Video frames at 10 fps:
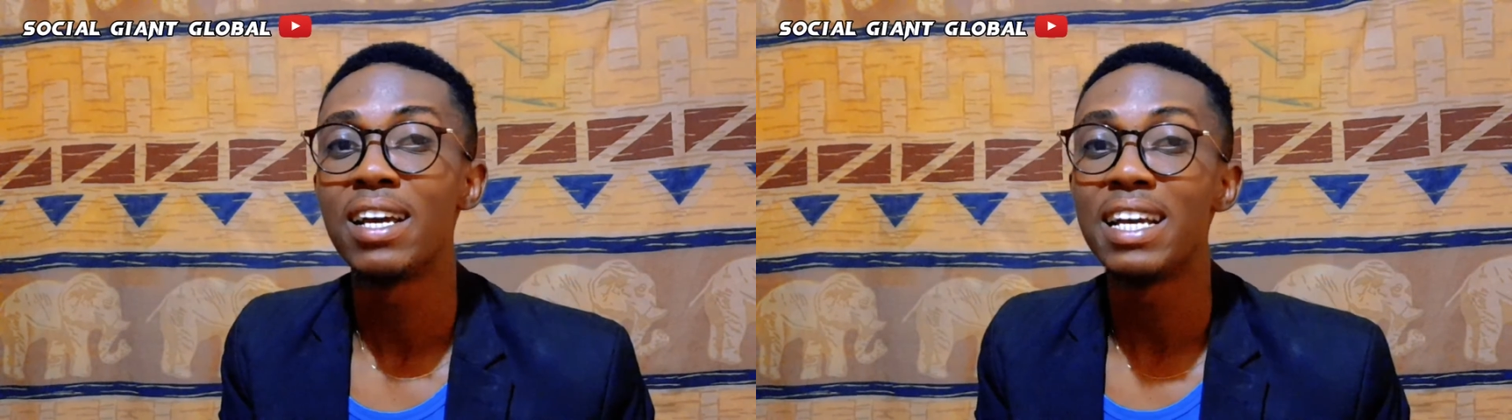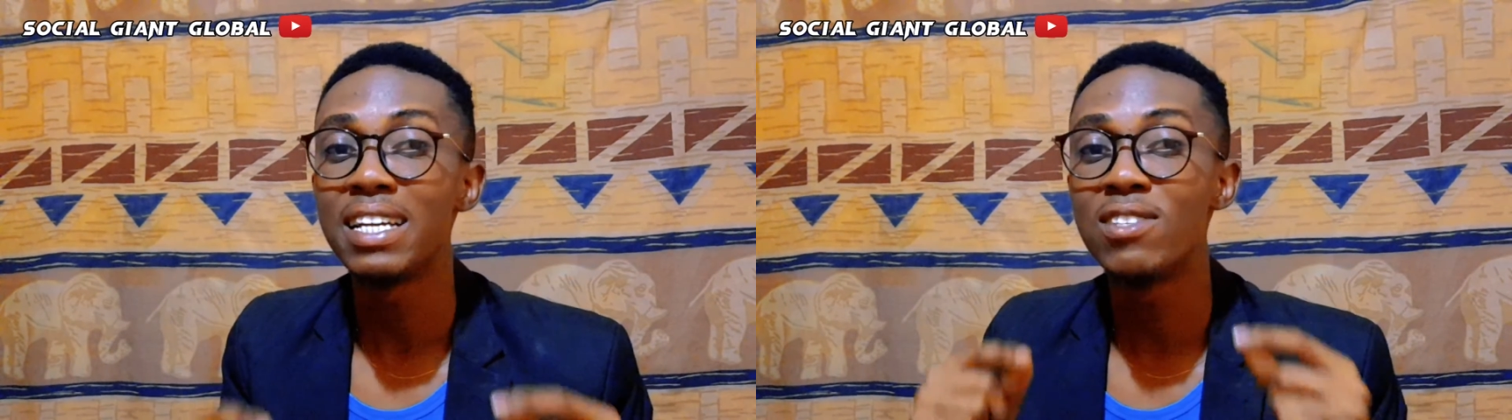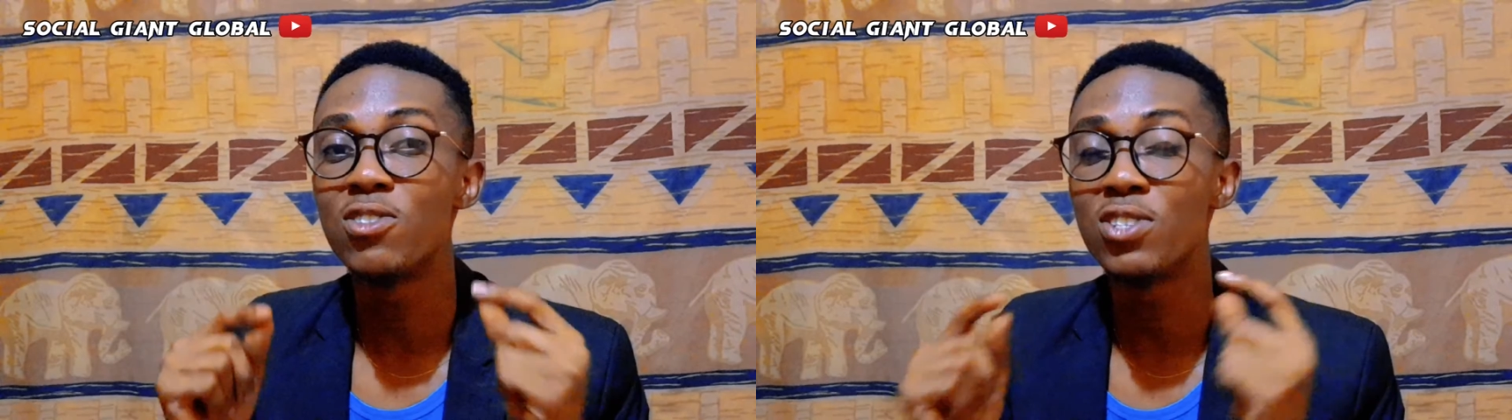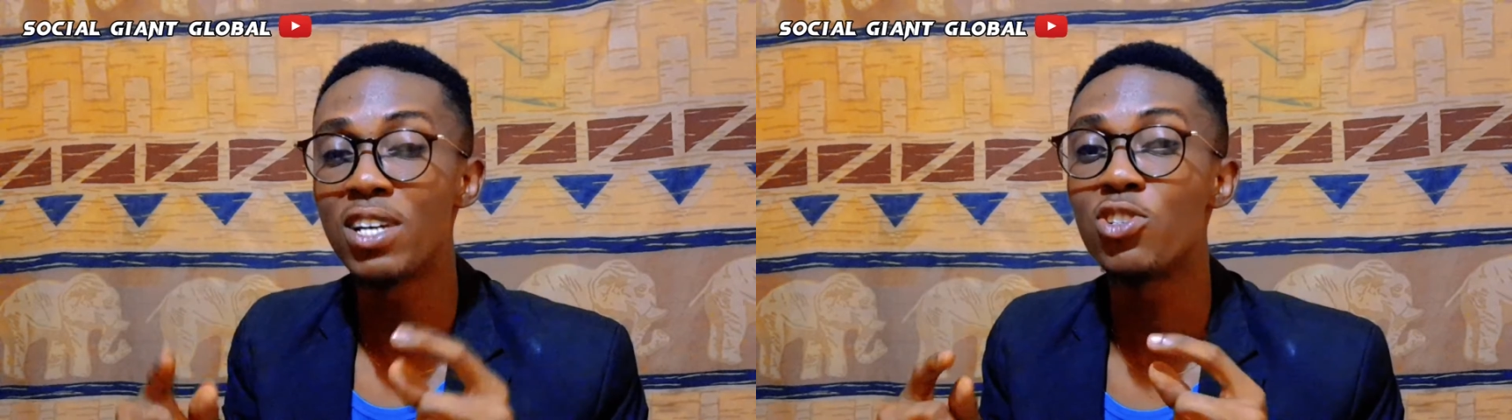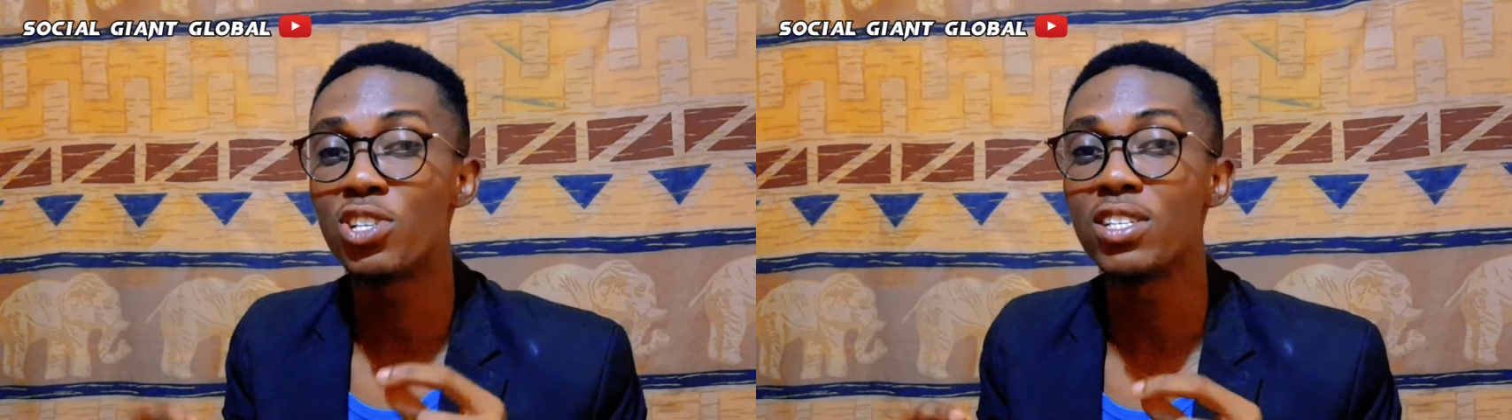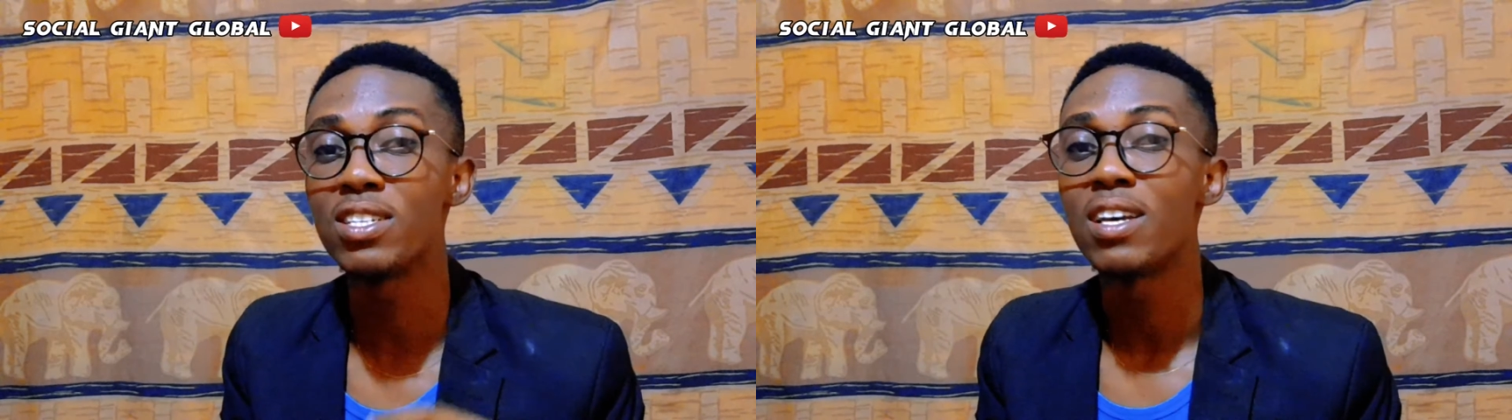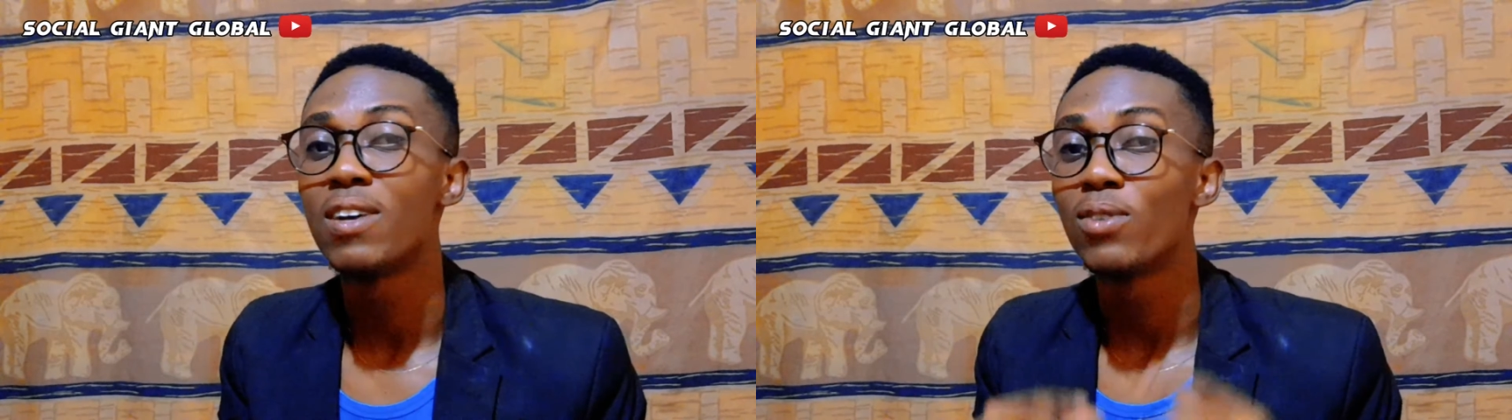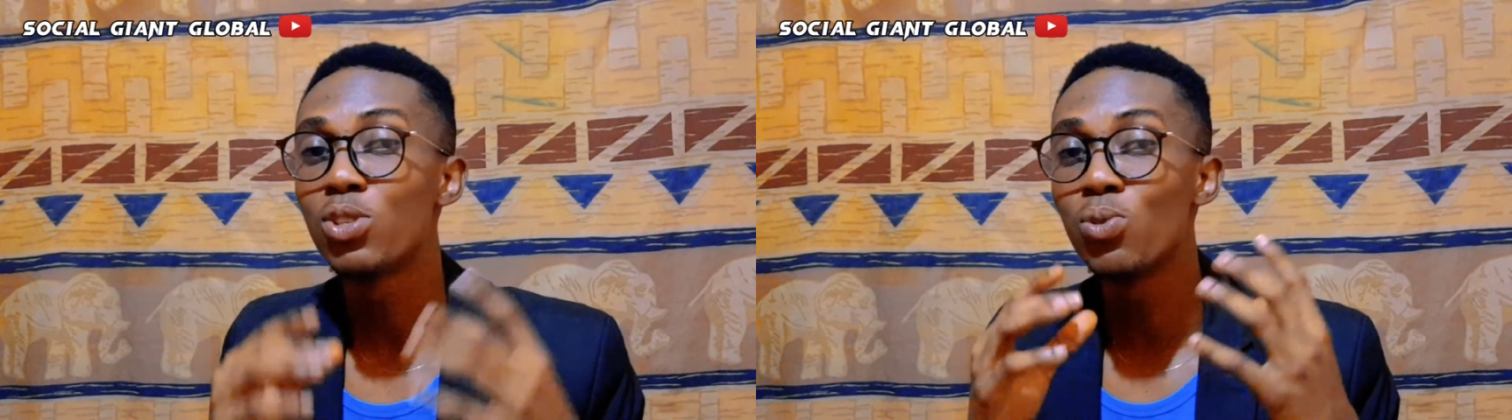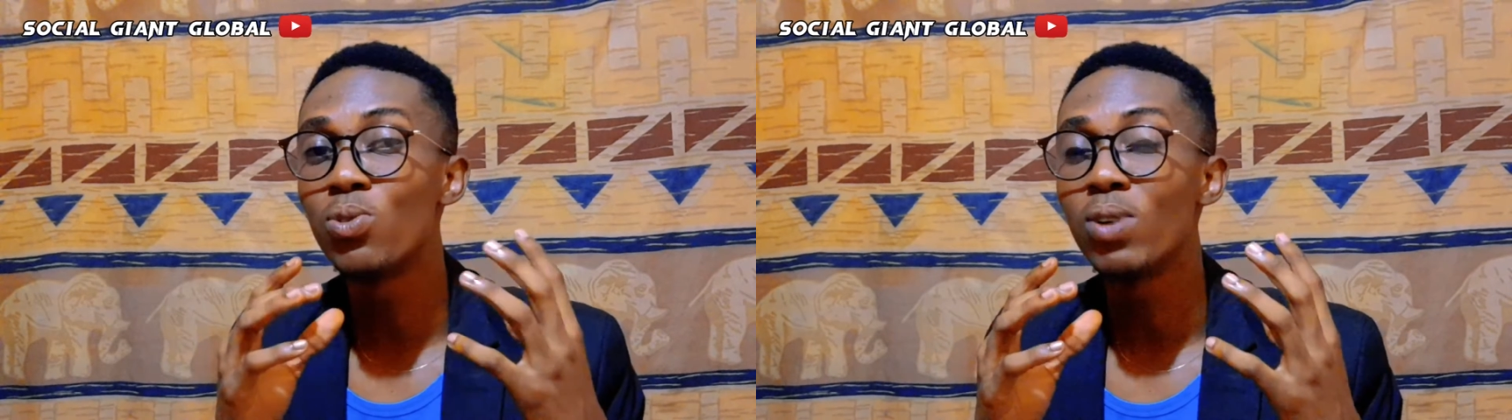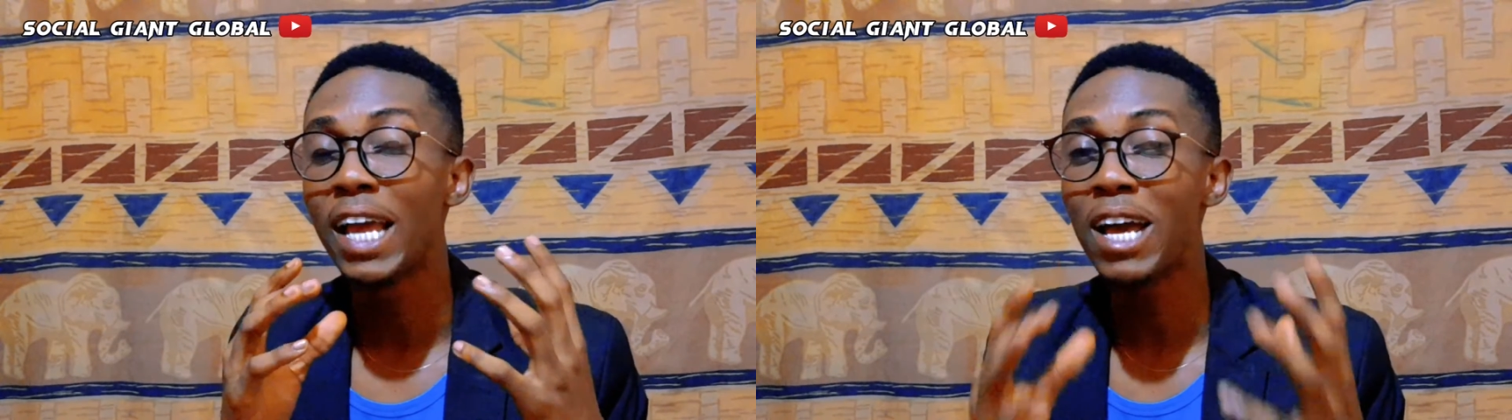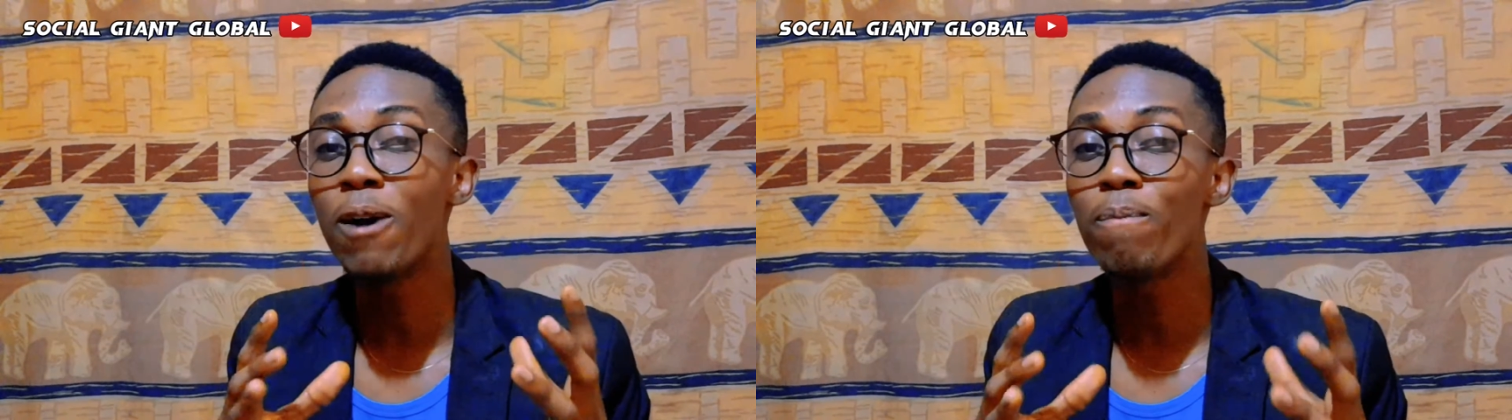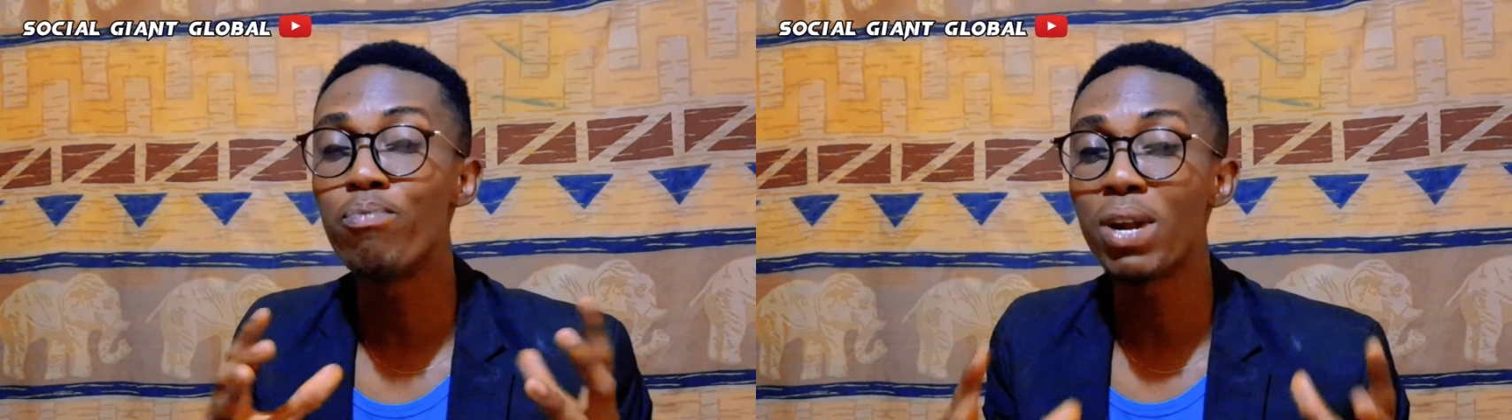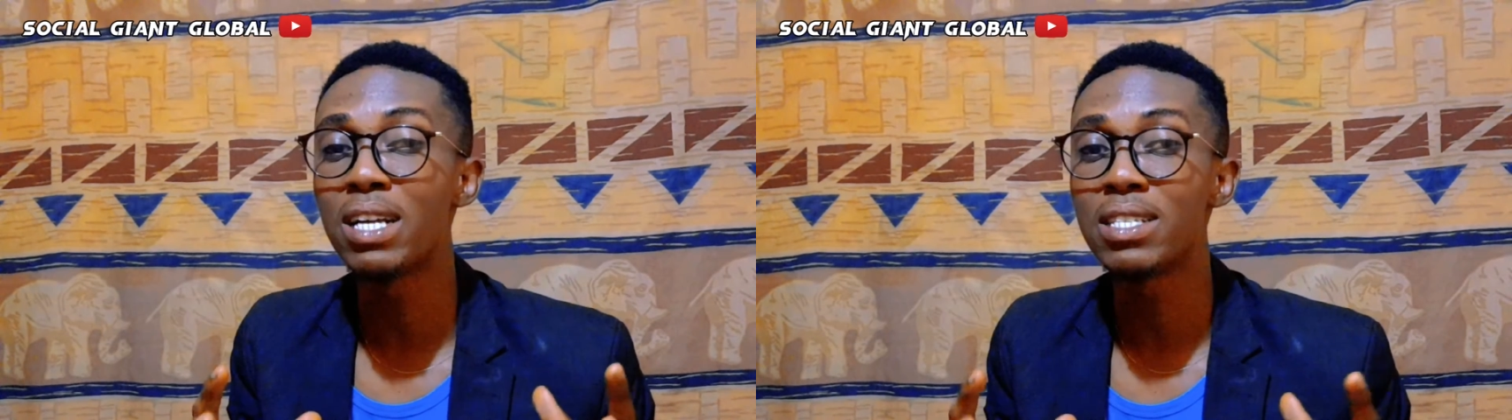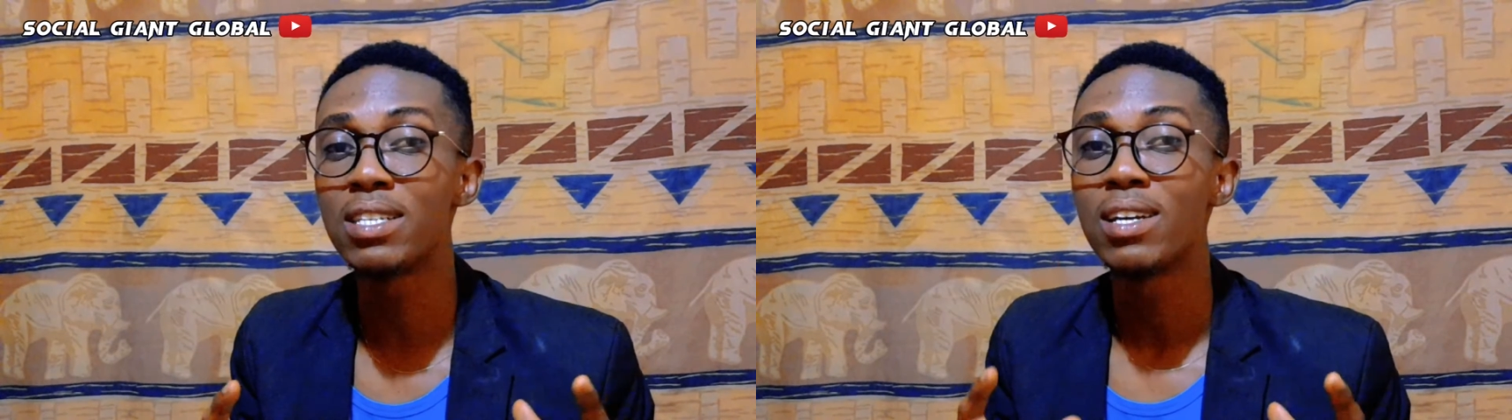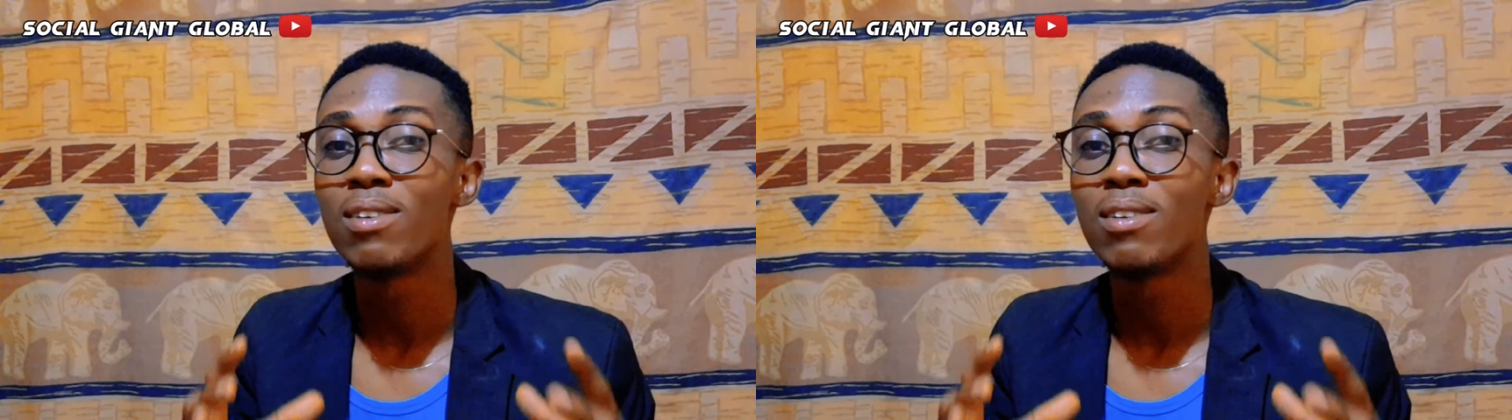in searches to help brands